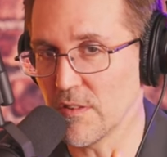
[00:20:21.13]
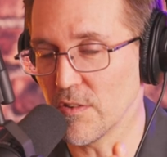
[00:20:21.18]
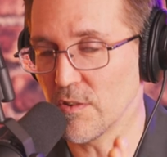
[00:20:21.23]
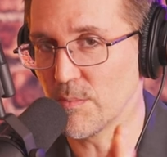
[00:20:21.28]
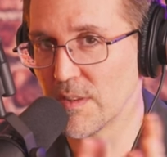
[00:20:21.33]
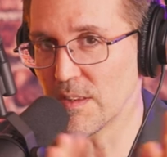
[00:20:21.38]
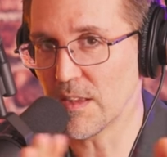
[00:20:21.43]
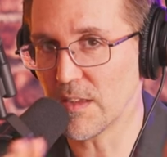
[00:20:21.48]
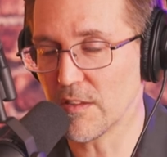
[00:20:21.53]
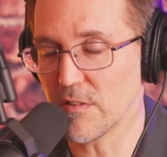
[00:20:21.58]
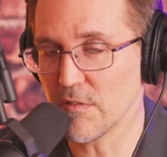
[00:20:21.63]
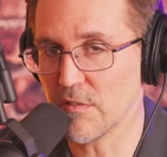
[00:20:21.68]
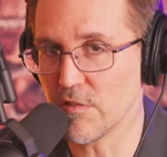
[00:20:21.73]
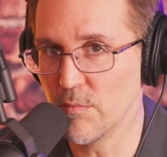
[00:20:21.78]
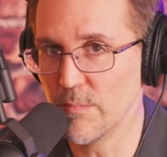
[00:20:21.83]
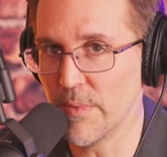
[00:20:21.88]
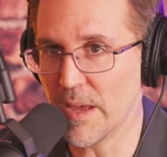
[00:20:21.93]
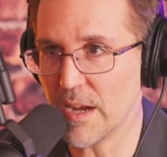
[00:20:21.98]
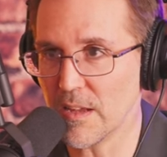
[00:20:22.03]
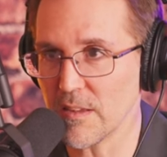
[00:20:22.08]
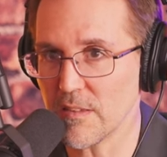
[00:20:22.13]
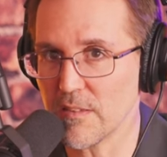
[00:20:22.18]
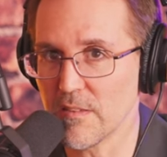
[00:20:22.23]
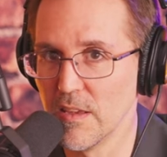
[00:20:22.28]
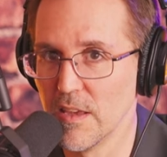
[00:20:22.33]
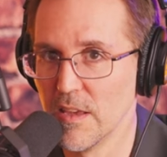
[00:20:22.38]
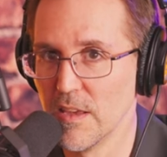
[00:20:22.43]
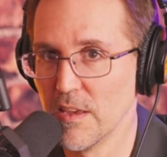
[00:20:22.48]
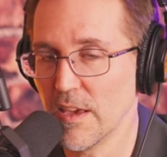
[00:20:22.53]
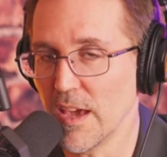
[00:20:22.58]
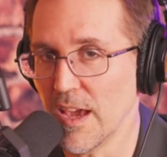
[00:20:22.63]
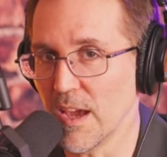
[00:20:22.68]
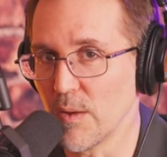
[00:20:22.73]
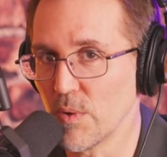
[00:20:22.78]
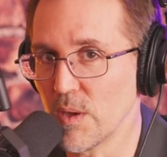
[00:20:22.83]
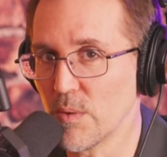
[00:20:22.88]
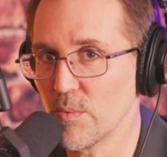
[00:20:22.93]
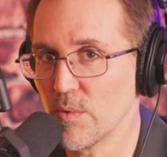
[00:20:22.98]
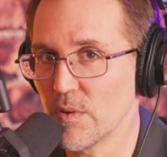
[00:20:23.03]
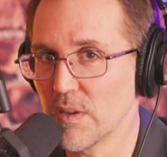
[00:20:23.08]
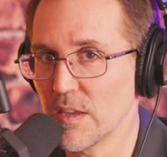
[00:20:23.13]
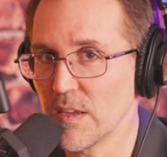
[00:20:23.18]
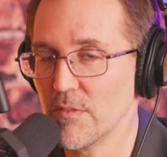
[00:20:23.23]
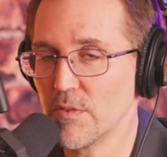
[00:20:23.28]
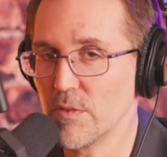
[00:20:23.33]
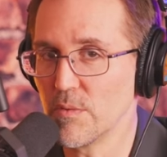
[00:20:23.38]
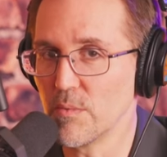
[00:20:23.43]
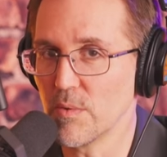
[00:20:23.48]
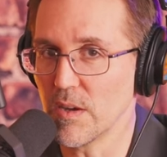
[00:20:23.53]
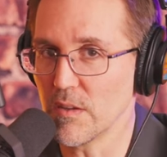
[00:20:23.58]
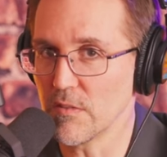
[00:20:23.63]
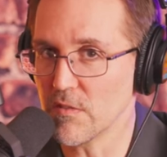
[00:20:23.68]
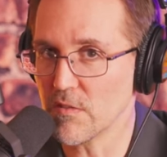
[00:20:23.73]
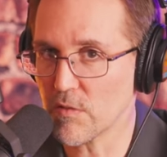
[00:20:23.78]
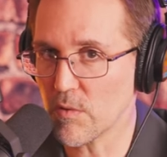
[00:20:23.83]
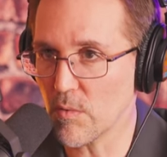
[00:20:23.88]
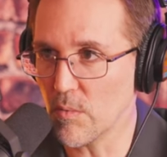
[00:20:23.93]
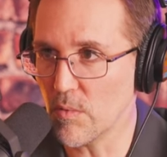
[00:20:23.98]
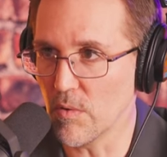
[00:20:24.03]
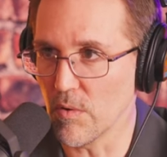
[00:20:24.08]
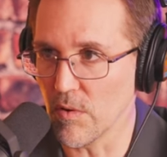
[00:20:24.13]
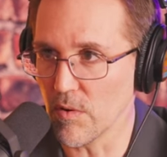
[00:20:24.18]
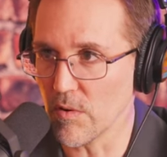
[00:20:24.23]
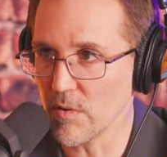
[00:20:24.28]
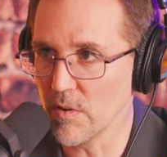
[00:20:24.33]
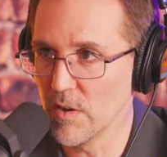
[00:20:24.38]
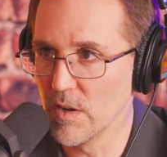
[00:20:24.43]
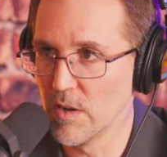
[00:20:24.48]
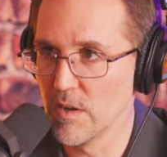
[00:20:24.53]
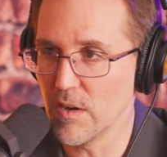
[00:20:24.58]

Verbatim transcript: it only take you two minutes, and we will give you a score